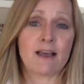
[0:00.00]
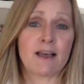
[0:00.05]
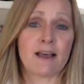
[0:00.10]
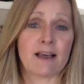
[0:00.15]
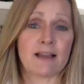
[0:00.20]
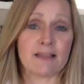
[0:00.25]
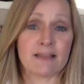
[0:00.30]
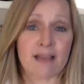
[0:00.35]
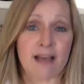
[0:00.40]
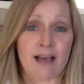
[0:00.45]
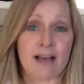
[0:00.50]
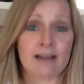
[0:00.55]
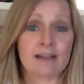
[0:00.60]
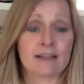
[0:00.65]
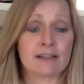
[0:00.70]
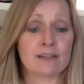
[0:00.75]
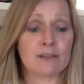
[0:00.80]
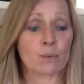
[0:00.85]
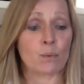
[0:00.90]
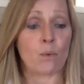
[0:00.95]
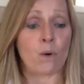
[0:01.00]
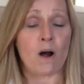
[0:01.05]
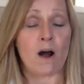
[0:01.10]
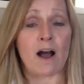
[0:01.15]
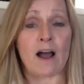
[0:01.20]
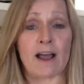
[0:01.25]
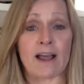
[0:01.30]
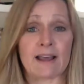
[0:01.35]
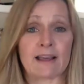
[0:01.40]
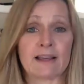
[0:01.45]
And that is
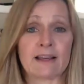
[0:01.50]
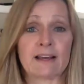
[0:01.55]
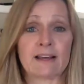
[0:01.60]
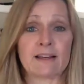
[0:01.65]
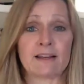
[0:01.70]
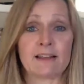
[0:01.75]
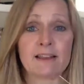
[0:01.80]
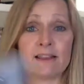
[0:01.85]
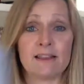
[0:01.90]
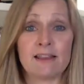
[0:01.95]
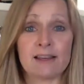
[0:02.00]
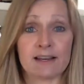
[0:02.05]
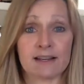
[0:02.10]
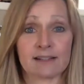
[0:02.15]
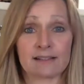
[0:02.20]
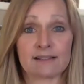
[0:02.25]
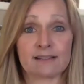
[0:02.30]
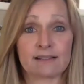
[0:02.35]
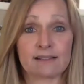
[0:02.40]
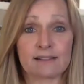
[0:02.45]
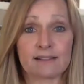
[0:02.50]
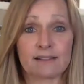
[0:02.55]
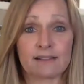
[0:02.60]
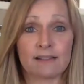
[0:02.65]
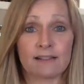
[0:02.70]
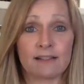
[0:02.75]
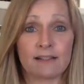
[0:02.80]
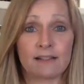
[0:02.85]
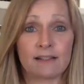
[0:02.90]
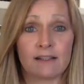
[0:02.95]
why this
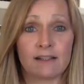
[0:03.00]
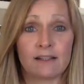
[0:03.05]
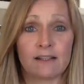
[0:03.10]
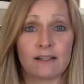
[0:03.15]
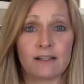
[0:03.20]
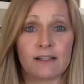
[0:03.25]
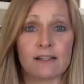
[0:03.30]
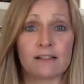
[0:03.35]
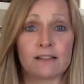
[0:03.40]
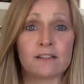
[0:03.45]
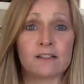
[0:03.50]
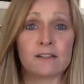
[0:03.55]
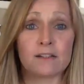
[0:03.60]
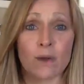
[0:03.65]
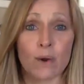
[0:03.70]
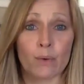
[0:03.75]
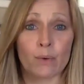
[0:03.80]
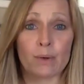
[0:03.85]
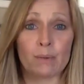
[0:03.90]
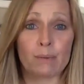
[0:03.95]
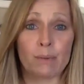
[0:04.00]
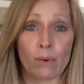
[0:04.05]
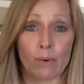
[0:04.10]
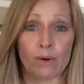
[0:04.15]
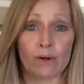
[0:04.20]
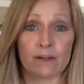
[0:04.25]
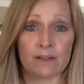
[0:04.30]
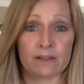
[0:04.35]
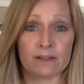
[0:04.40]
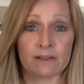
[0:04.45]
is so
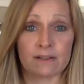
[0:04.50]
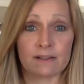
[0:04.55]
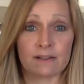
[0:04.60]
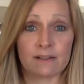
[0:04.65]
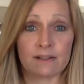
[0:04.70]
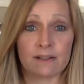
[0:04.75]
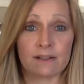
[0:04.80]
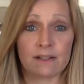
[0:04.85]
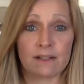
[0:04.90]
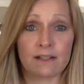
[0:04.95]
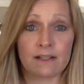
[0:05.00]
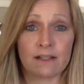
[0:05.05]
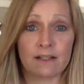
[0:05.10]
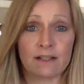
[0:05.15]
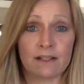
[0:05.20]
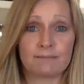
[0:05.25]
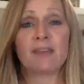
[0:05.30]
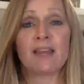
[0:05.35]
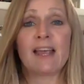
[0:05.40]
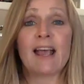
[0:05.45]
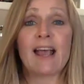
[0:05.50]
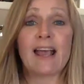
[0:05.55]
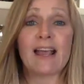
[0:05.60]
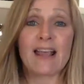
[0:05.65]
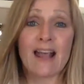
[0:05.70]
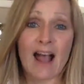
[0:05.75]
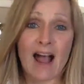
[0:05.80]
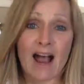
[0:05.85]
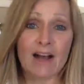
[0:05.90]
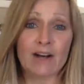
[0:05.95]
important.
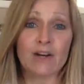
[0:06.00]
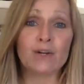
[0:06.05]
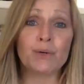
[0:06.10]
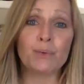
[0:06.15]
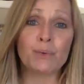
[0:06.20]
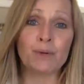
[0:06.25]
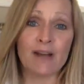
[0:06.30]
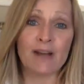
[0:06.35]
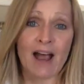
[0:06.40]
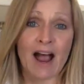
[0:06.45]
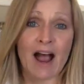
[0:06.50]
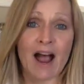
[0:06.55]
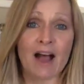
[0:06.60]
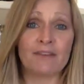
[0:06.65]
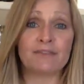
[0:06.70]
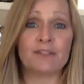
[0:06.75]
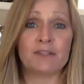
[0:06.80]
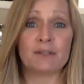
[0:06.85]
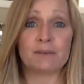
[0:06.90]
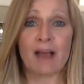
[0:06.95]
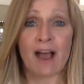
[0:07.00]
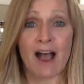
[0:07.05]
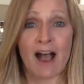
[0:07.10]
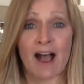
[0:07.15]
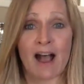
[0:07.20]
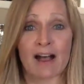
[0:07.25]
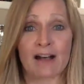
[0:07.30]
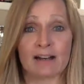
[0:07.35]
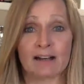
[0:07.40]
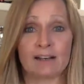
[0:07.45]
A hacker would have to
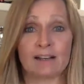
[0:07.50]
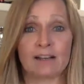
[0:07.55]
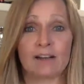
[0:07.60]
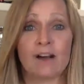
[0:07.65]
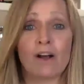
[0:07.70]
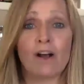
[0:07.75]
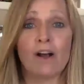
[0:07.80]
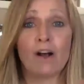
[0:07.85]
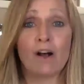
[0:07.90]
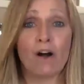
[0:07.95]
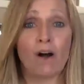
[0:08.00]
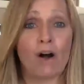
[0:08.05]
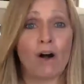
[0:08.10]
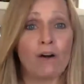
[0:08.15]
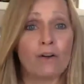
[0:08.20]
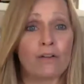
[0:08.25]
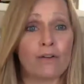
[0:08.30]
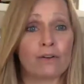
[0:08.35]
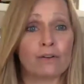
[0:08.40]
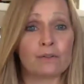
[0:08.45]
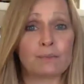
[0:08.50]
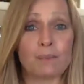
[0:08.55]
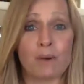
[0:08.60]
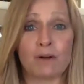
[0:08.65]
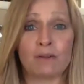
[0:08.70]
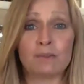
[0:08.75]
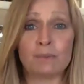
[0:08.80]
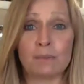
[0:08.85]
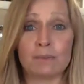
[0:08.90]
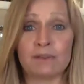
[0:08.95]
hack all those
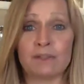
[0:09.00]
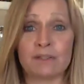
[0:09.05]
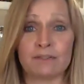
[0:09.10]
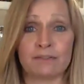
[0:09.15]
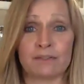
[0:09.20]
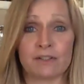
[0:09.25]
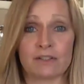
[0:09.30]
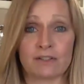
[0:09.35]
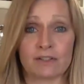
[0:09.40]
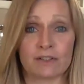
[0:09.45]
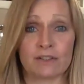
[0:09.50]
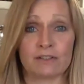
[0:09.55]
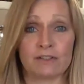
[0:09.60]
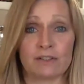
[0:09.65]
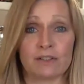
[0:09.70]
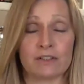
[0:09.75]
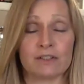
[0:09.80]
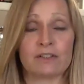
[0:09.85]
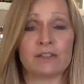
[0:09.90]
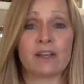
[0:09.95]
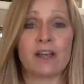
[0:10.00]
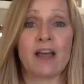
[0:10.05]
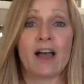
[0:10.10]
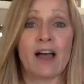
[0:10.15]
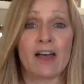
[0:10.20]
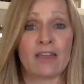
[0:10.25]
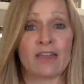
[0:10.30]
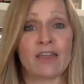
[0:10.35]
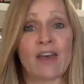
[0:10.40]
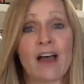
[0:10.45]
multiple different servers,
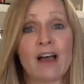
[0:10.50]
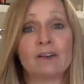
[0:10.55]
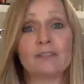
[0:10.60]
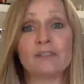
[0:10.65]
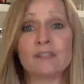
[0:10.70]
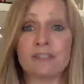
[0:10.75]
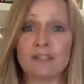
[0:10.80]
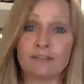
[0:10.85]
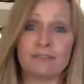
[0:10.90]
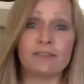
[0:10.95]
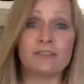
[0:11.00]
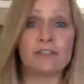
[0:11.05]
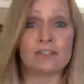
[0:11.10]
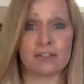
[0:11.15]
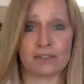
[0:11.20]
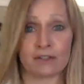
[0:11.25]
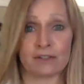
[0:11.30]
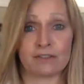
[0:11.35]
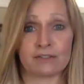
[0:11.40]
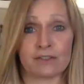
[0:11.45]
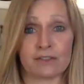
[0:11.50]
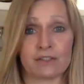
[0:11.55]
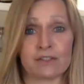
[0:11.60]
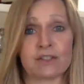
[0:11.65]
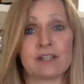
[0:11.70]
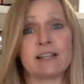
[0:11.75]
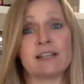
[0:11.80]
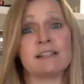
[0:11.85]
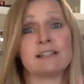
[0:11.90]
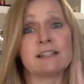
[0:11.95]
1,000 different
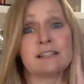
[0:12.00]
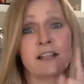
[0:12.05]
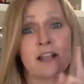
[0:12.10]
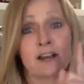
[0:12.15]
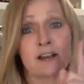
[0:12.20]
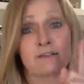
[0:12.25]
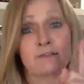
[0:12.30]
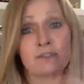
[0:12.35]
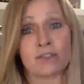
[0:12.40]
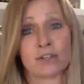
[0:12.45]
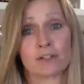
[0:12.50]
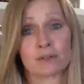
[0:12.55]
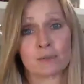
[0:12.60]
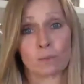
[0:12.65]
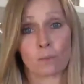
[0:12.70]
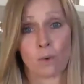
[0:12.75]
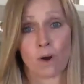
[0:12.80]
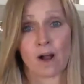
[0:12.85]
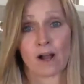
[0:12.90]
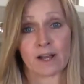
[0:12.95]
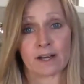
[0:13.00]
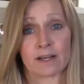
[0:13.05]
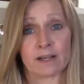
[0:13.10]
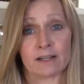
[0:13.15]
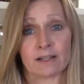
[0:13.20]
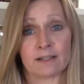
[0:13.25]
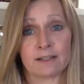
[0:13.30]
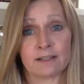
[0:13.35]
servers instead of just one.